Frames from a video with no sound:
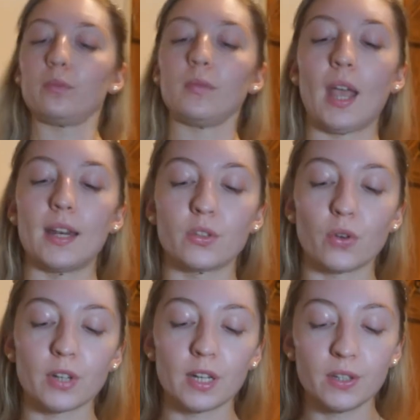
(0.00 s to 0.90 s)
And it's
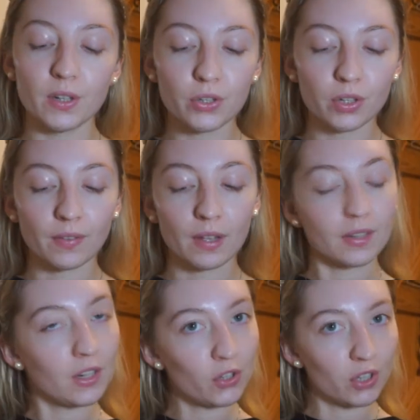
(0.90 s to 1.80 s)
got a touch of
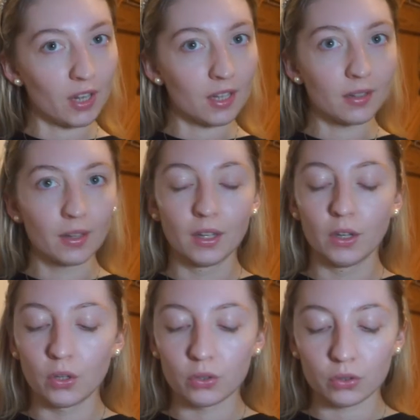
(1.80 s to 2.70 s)
foundation in.
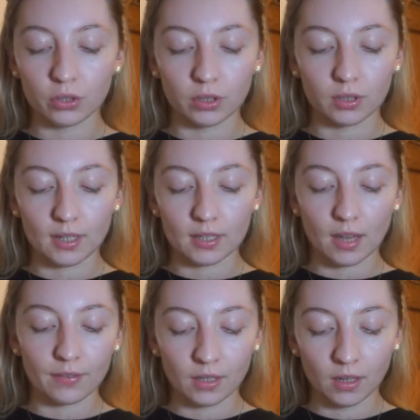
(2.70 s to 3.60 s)
So let's have
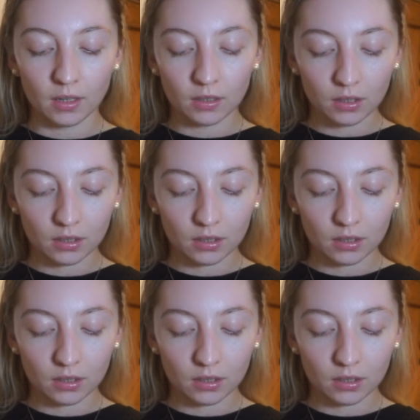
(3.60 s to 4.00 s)
a look.